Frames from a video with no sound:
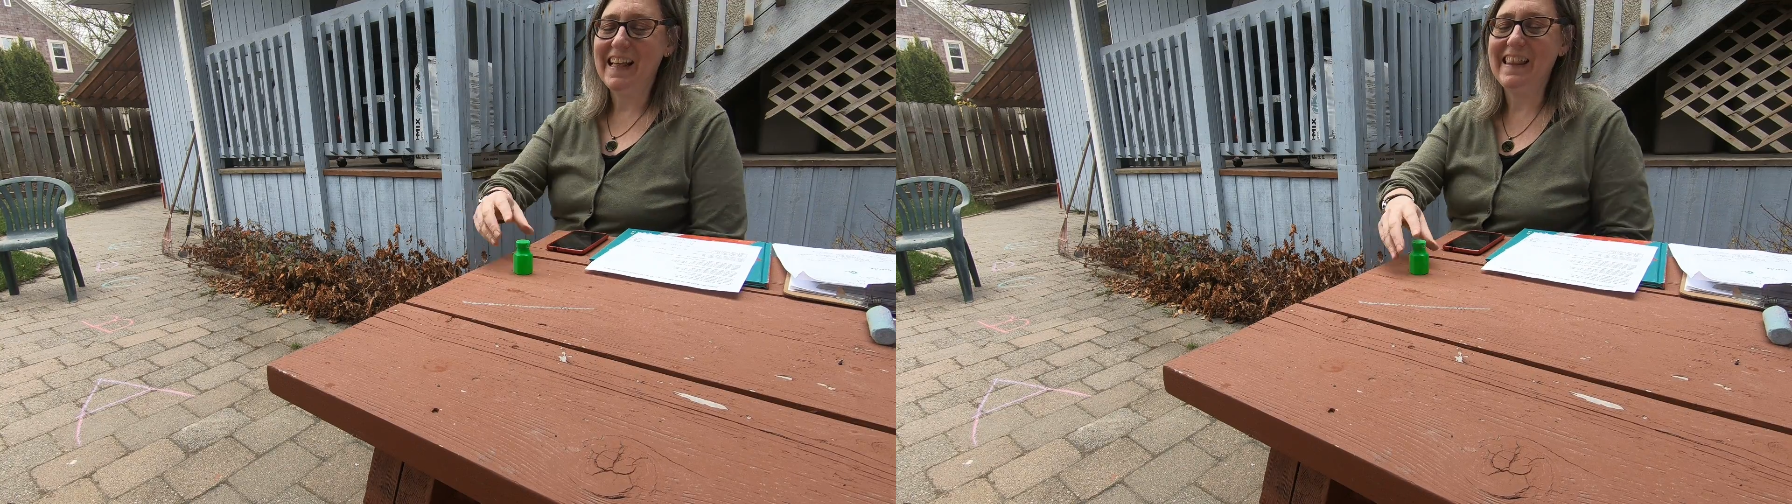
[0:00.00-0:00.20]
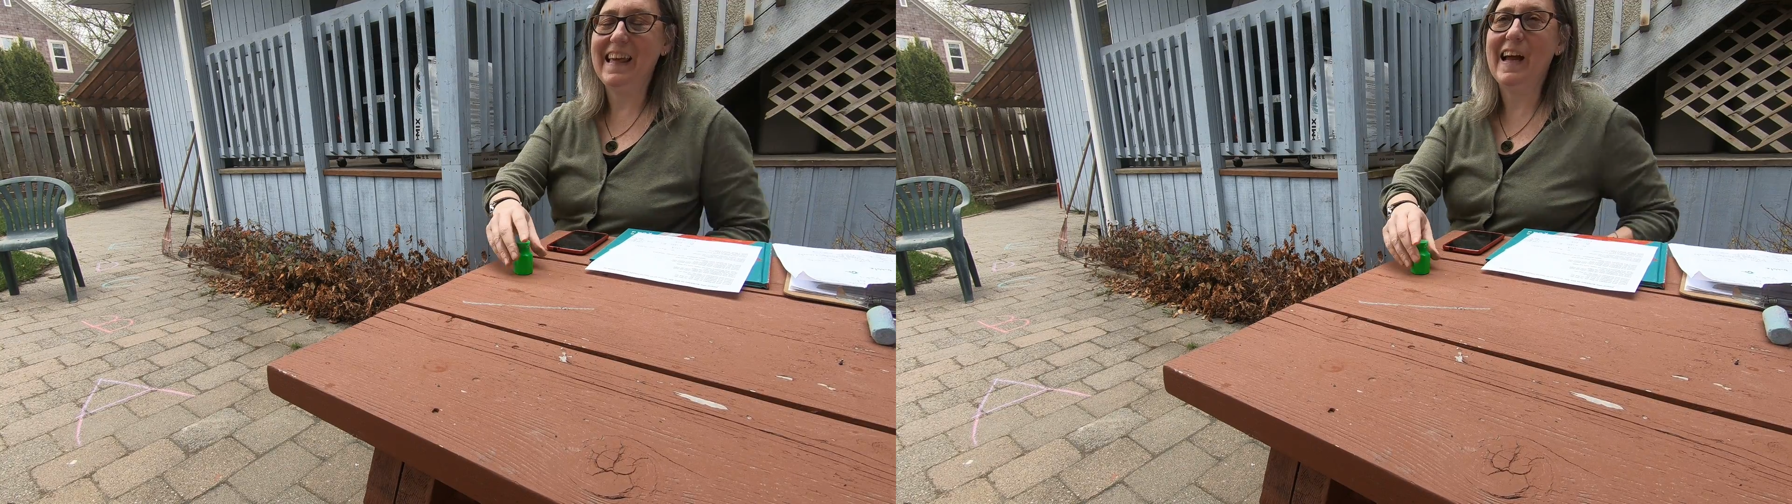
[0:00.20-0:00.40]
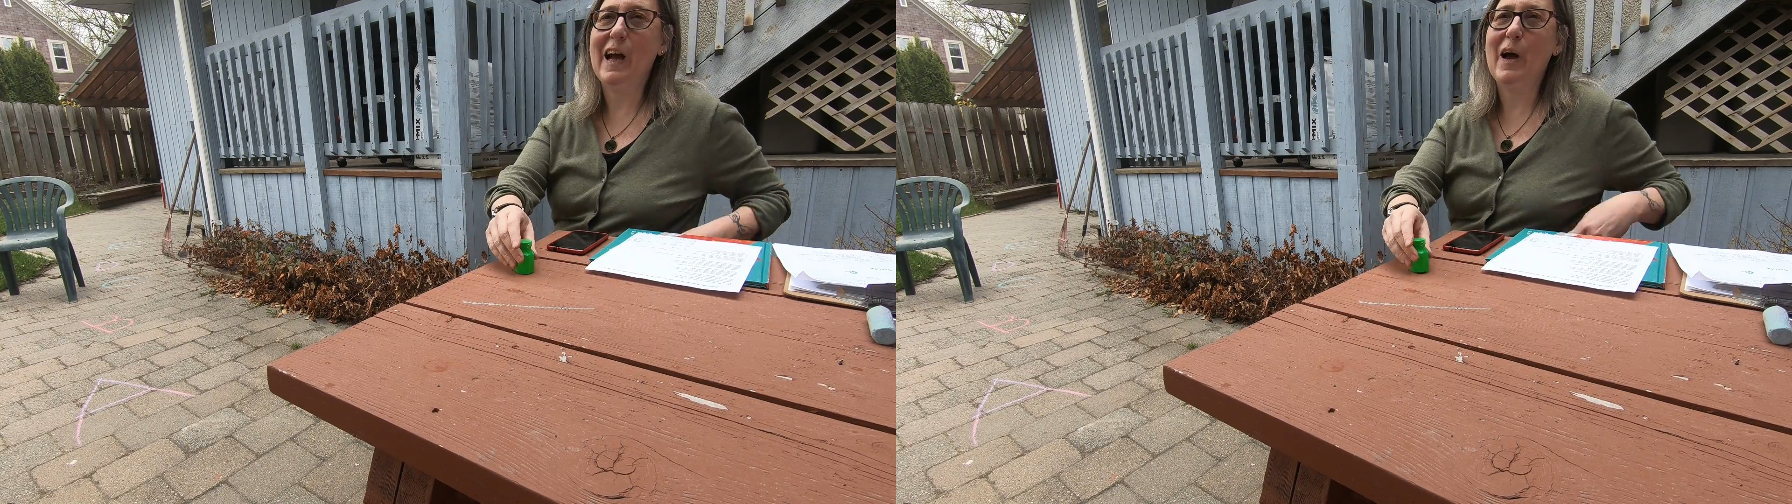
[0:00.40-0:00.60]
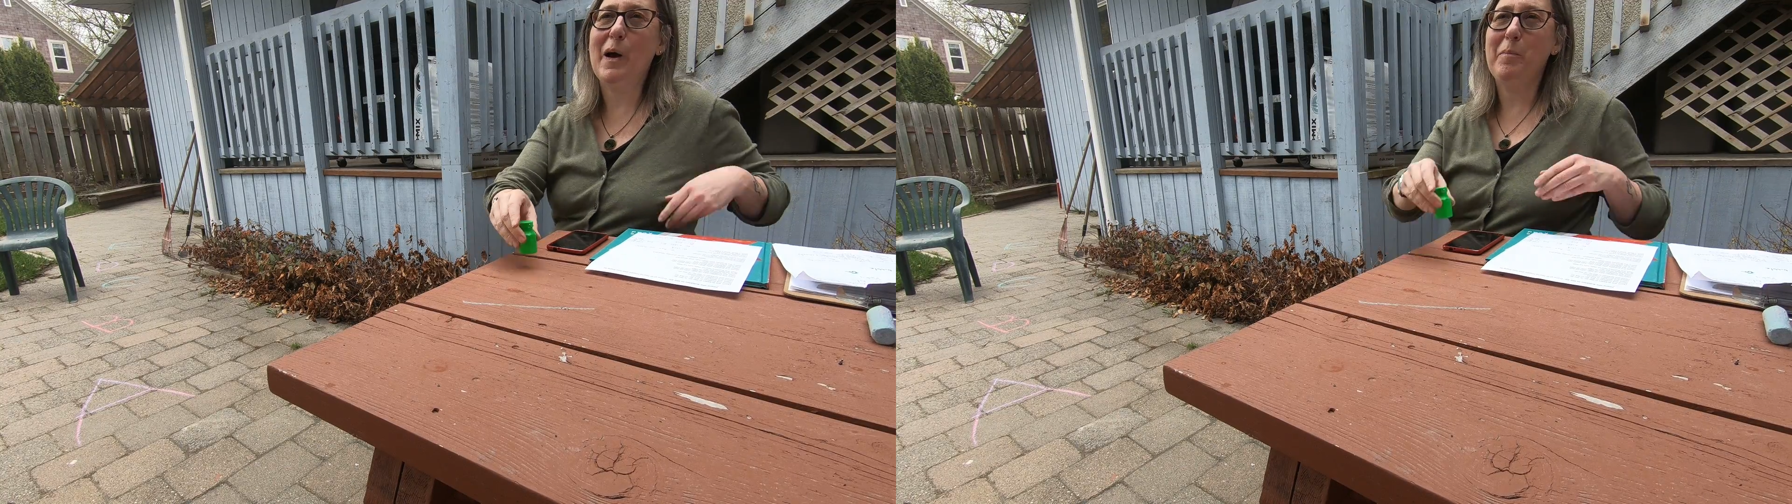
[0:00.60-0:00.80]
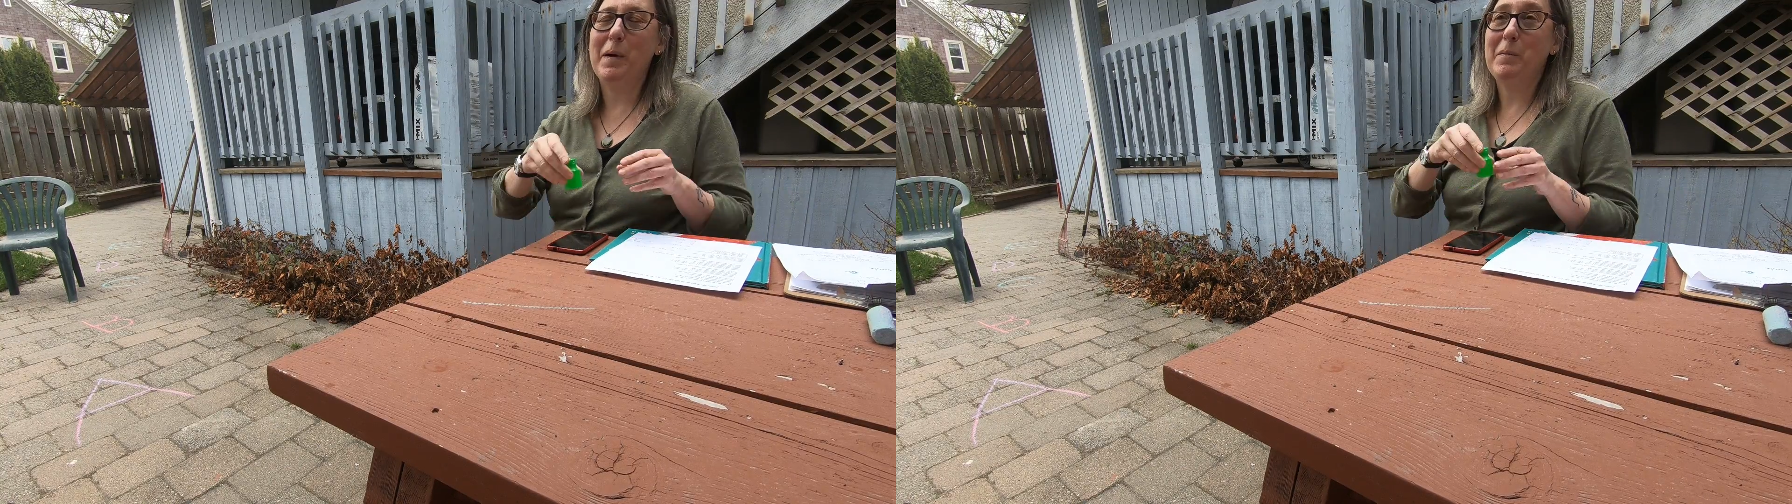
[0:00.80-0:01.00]

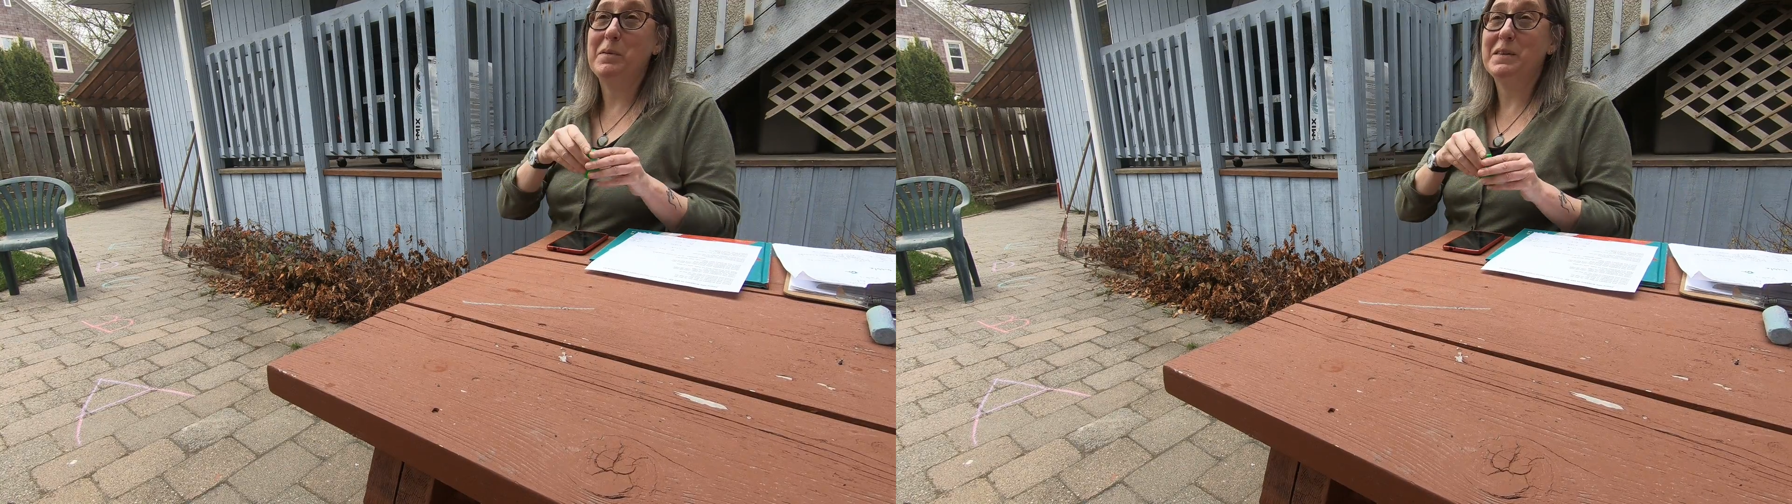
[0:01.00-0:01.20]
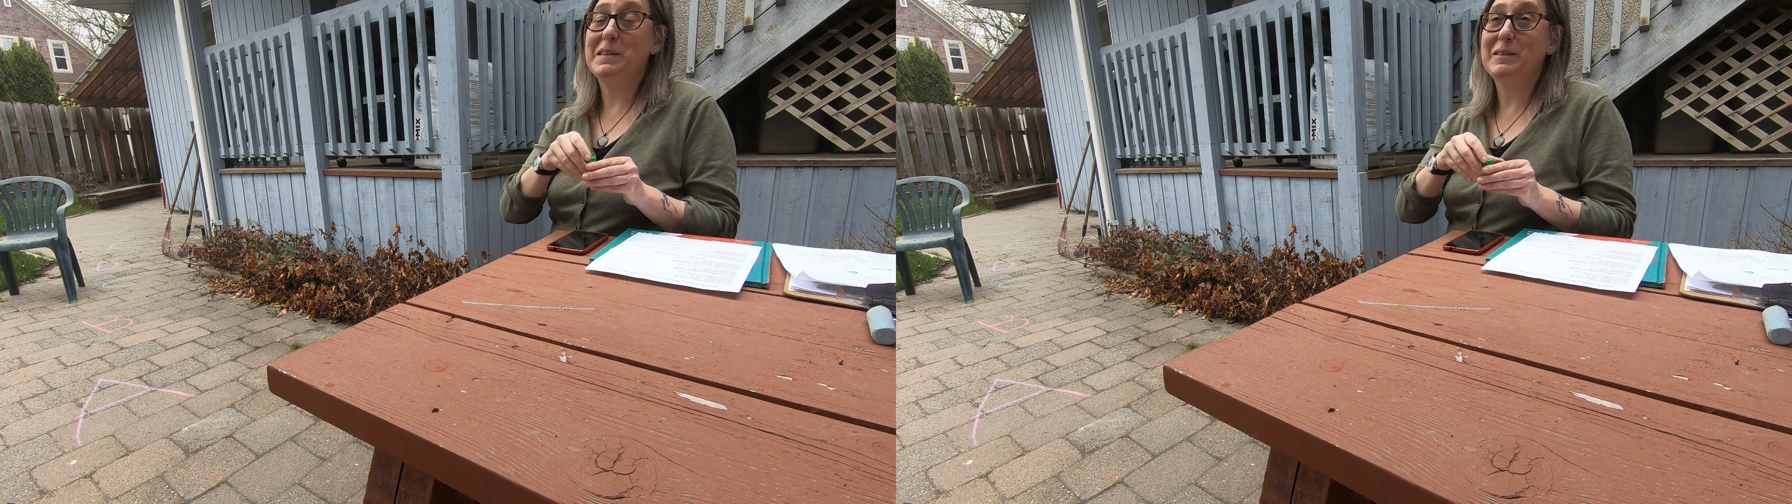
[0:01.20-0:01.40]
They're bubbles